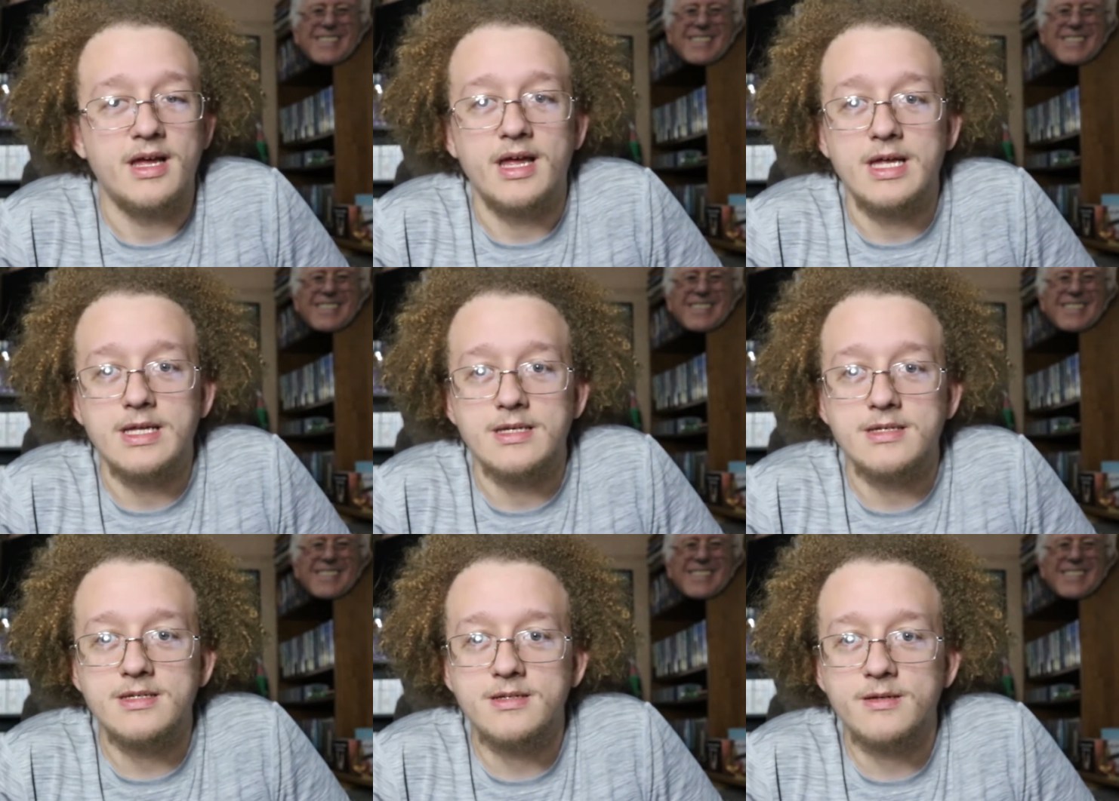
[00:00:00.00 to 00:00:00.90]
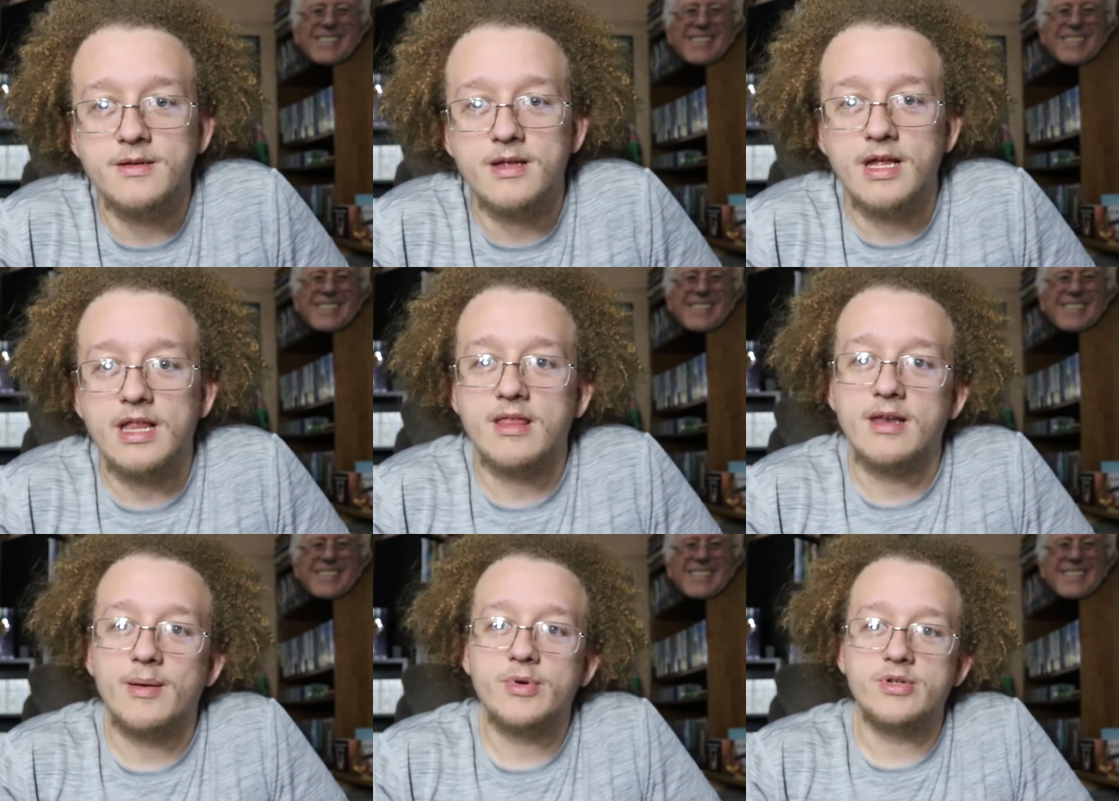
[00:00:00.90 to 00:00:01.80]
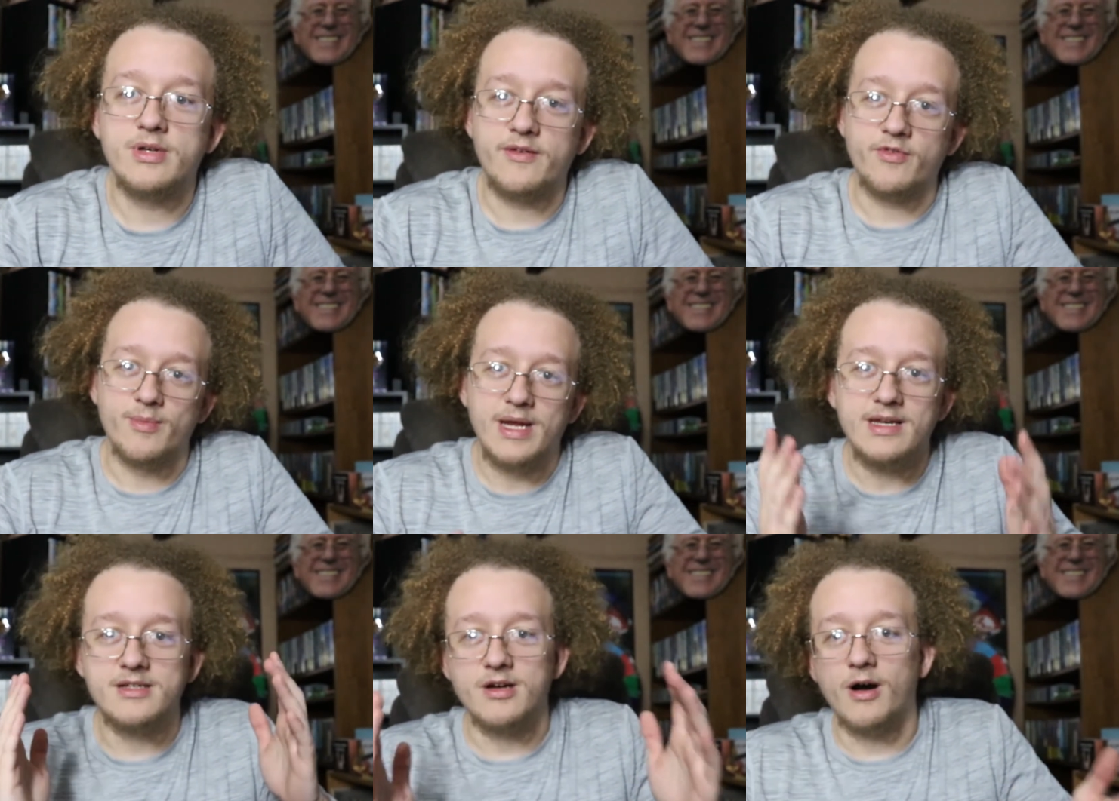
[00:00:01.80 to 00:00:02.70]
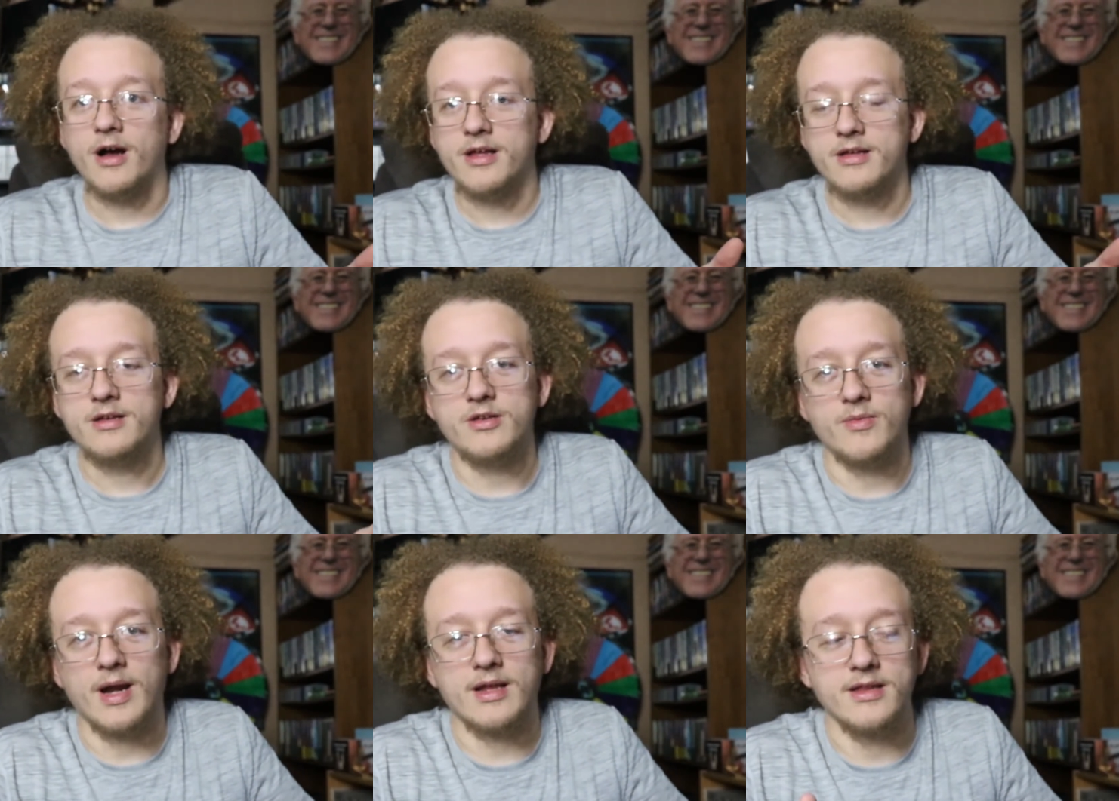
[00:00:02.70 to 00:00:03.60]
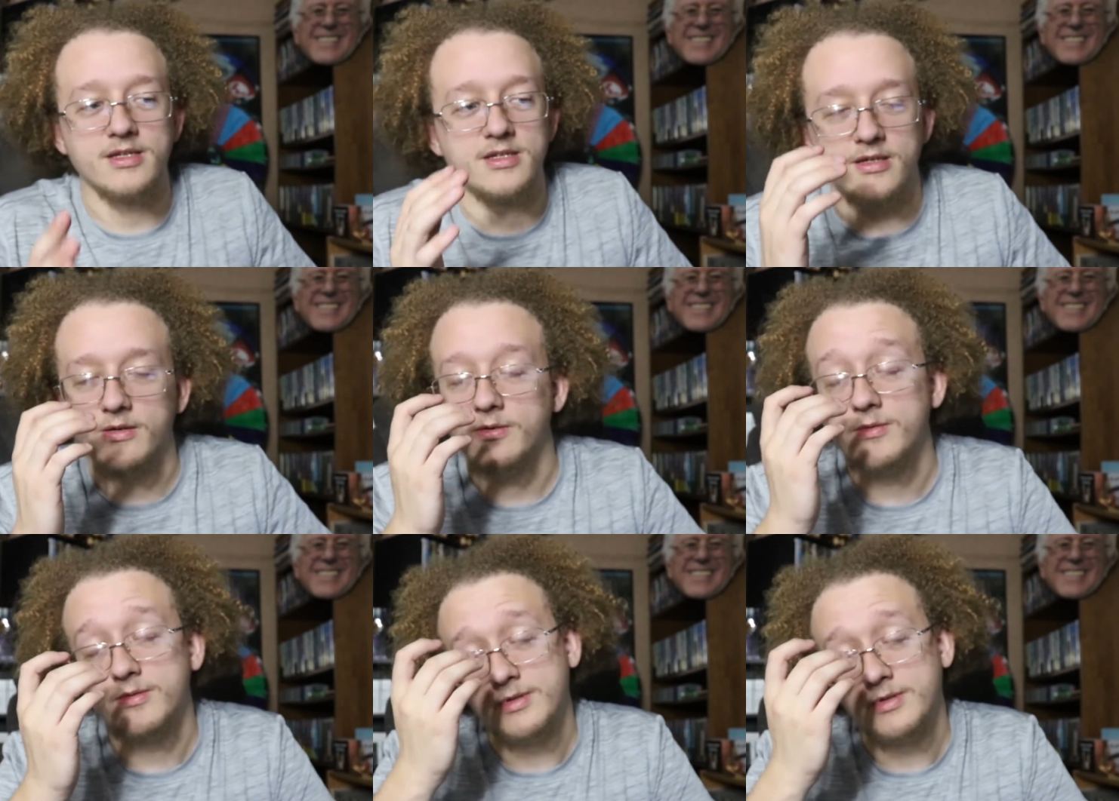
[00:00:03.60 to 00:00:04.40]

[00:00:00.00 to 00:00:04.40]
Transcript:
Speaker 1: and it's an opportunity for me to talk directly to you